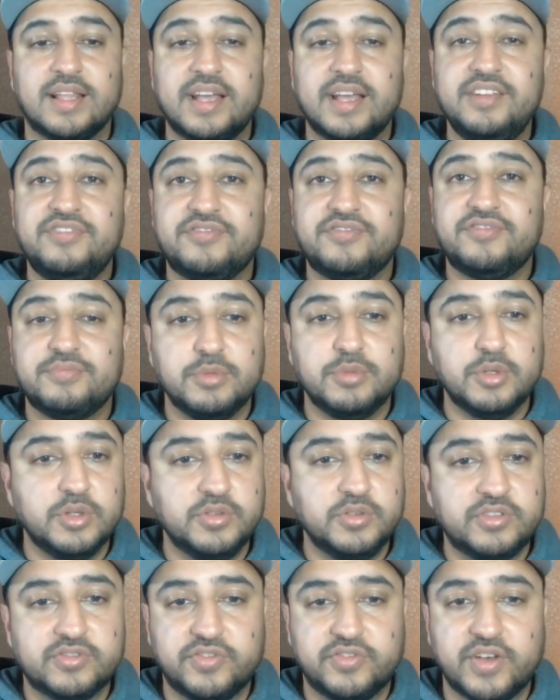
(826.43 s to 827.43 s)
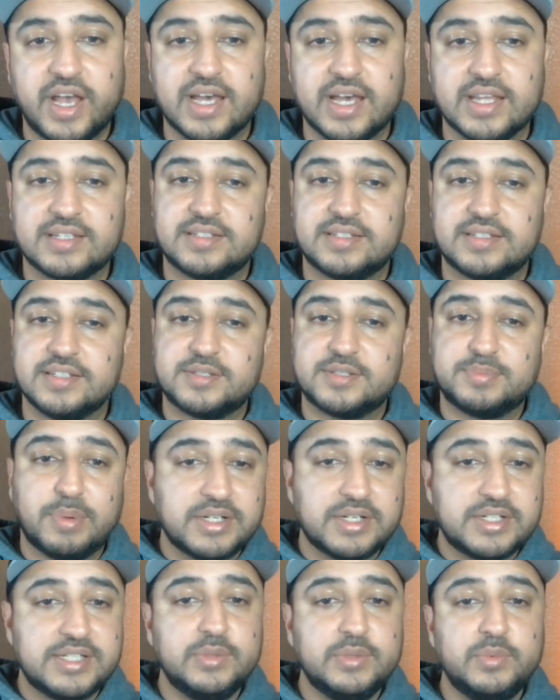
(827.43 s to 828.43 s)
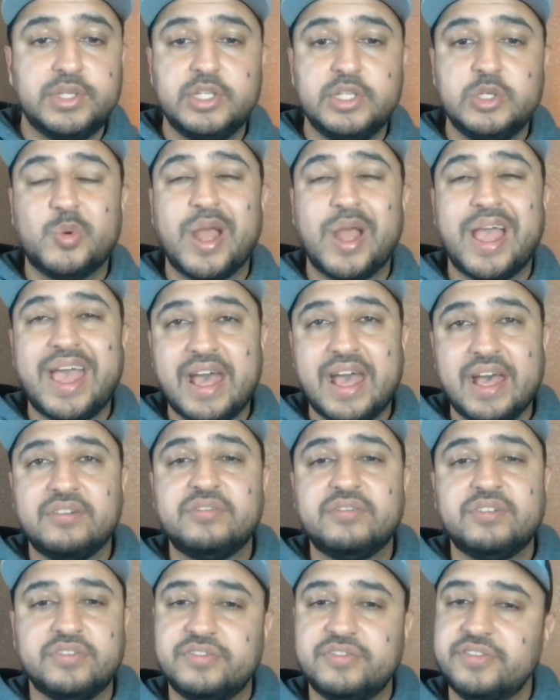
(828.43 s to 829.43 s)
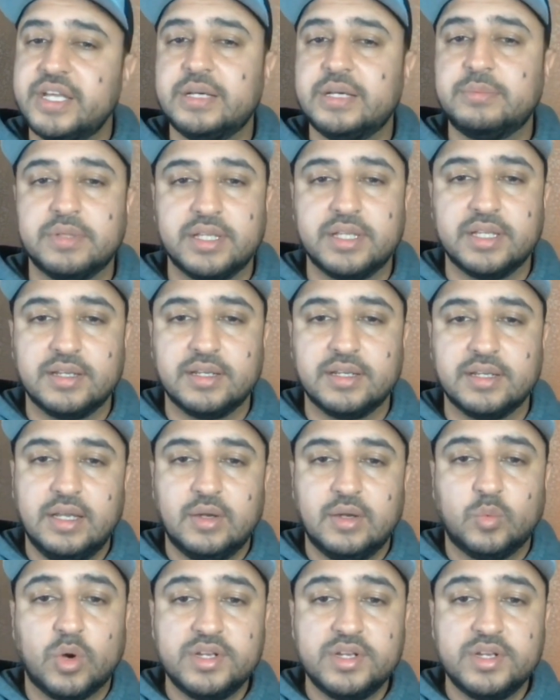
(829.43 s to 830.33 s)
Life moves fast, especially when you have a family.